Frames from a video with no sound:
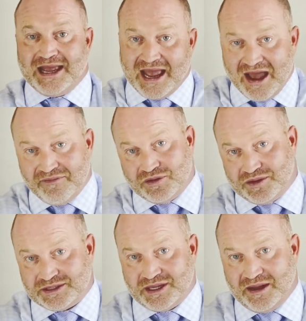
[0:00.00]
after
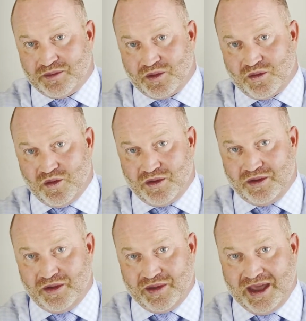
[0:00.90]
a stop work
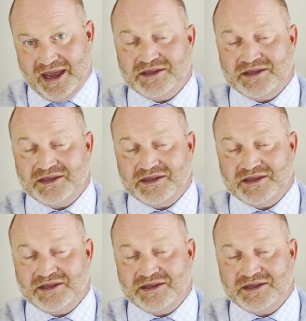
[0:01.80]
order, okay?